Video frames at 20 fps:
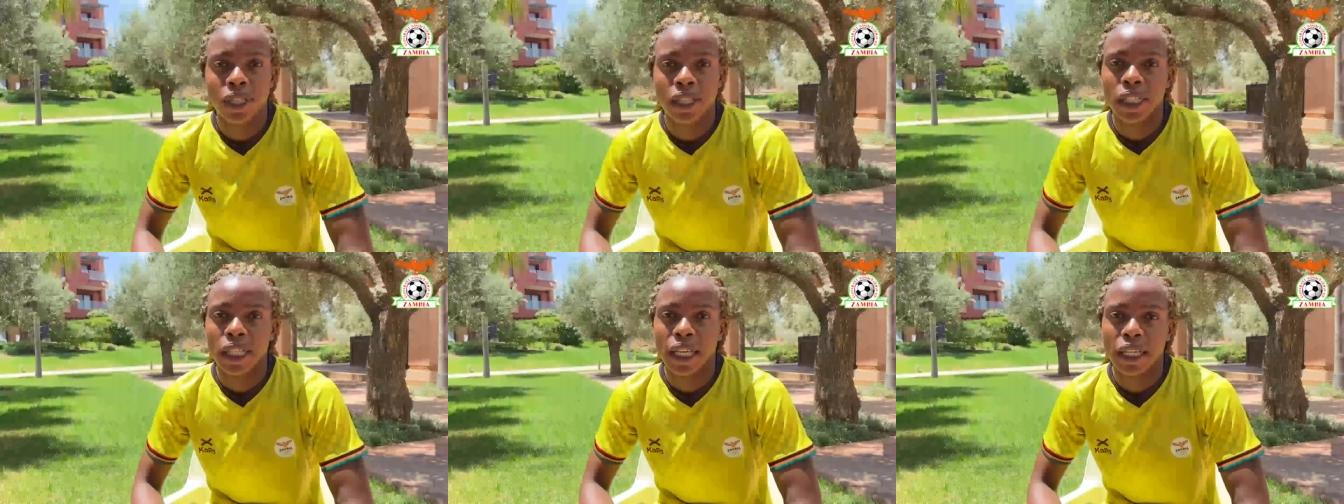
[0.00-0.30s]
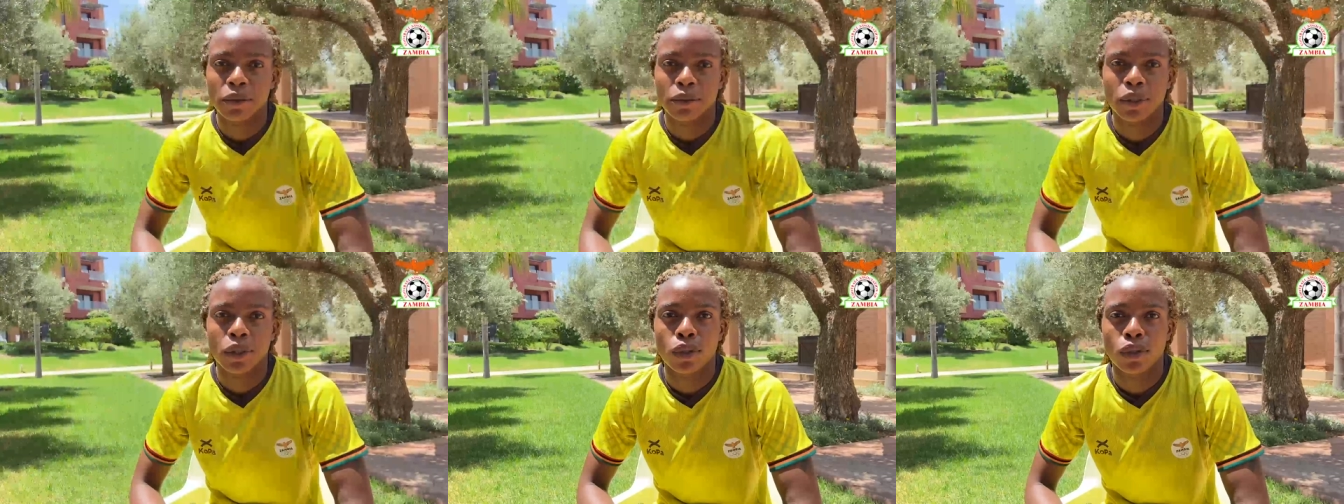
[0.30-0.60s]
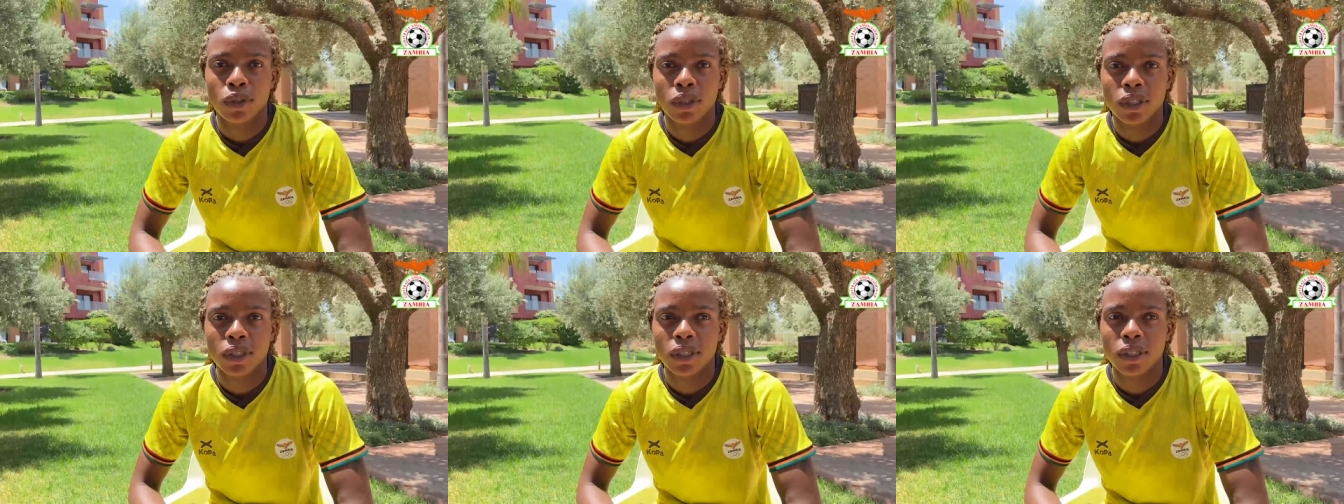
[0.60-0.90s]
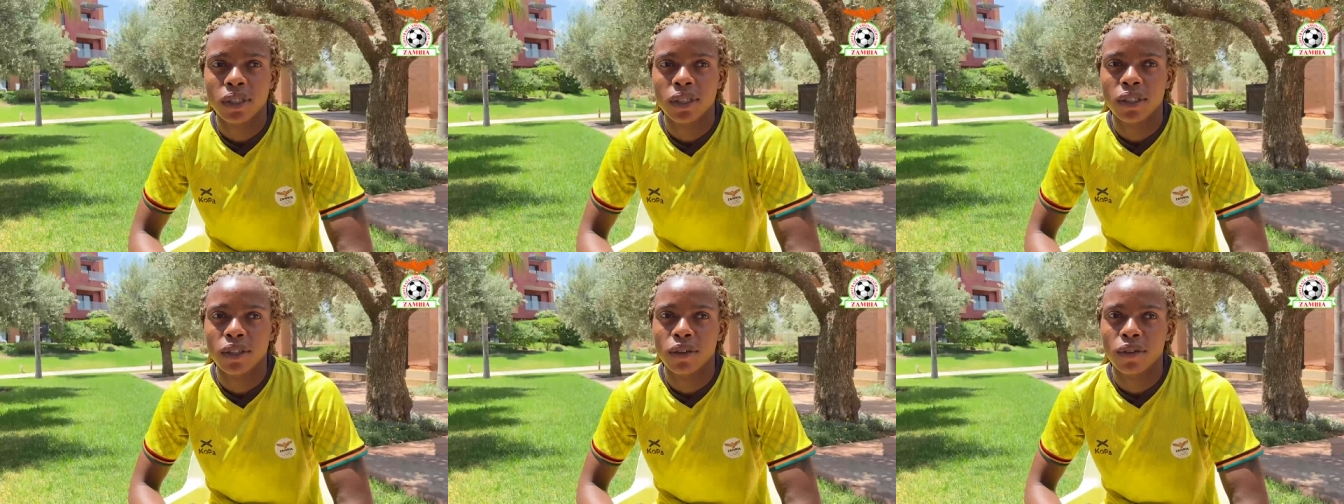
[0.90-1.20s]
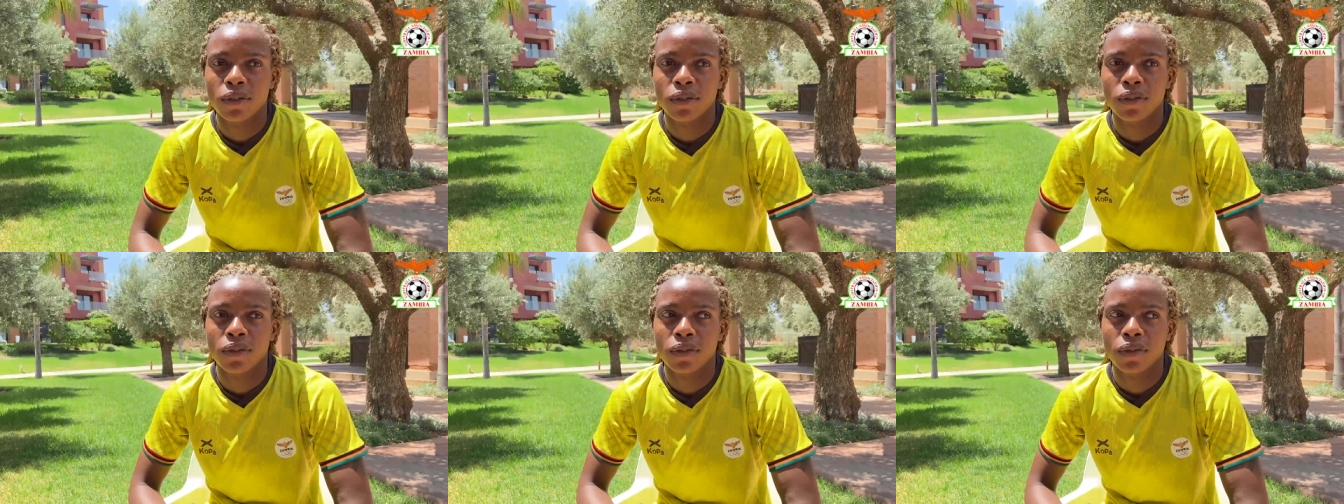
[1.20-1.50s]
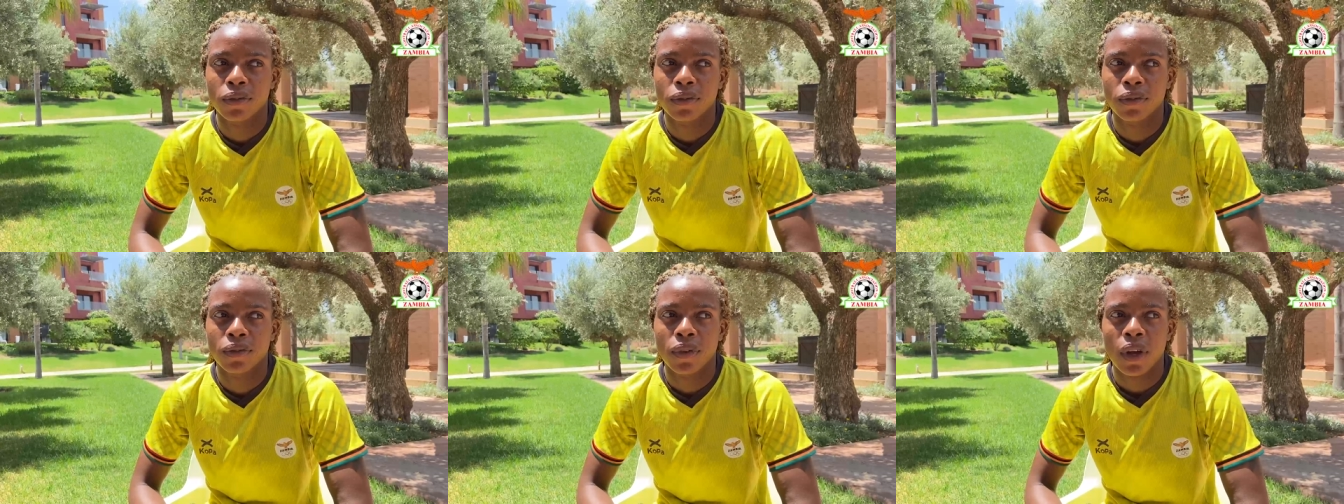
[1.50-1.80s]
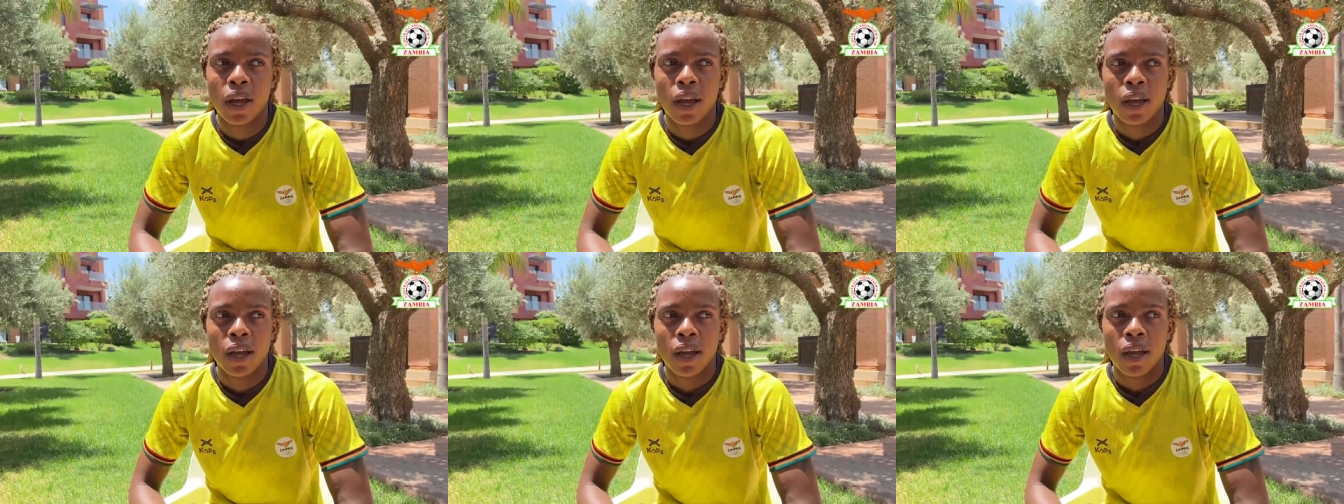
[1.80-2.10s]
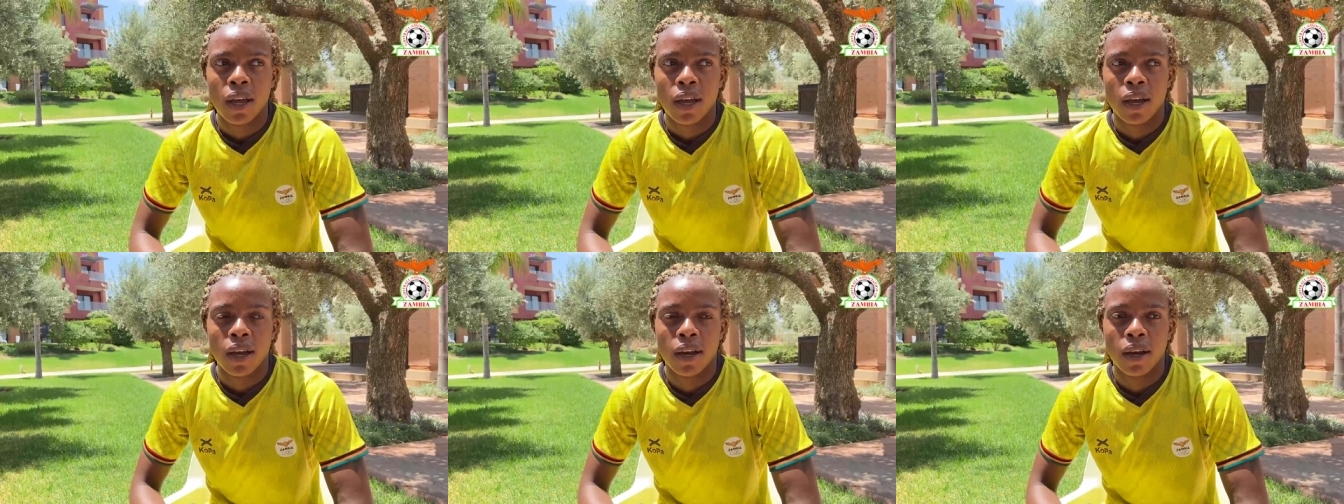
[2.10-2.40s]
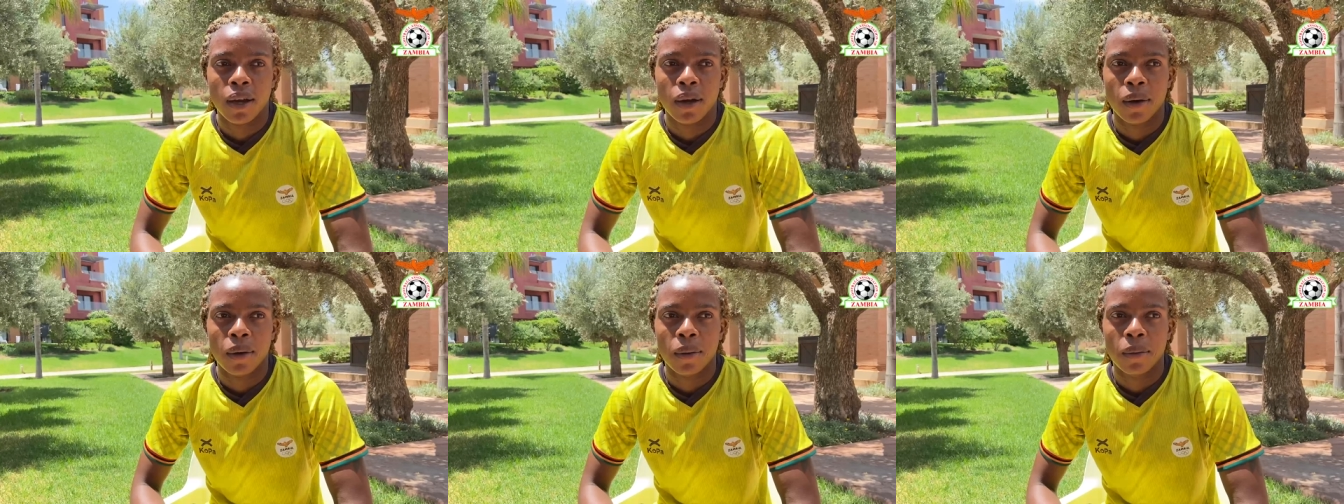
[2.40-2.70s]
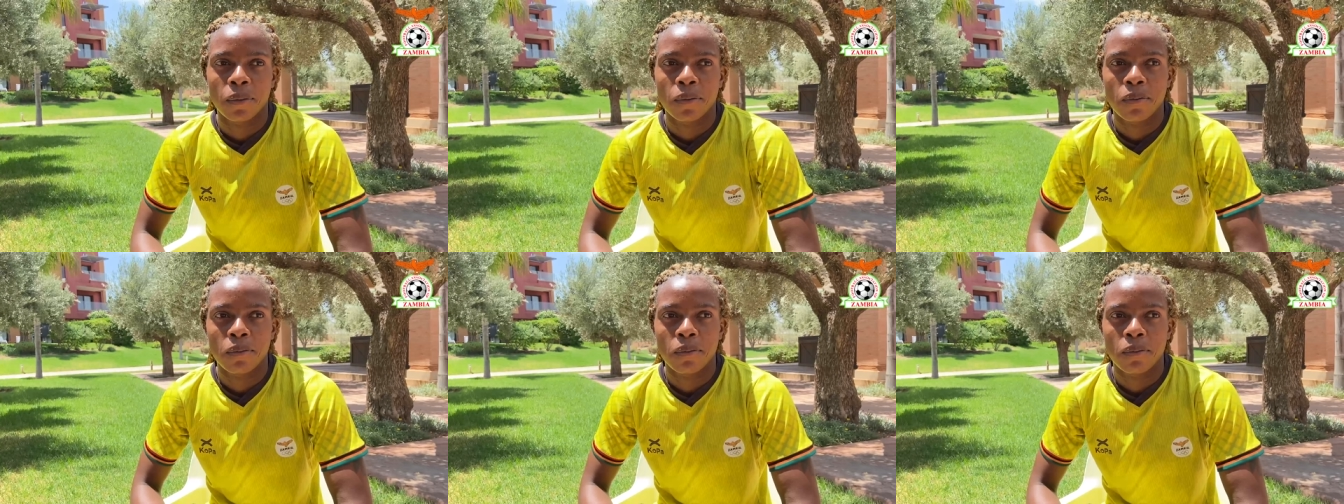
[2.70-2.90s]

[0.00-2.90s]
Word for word: at large because they've uh,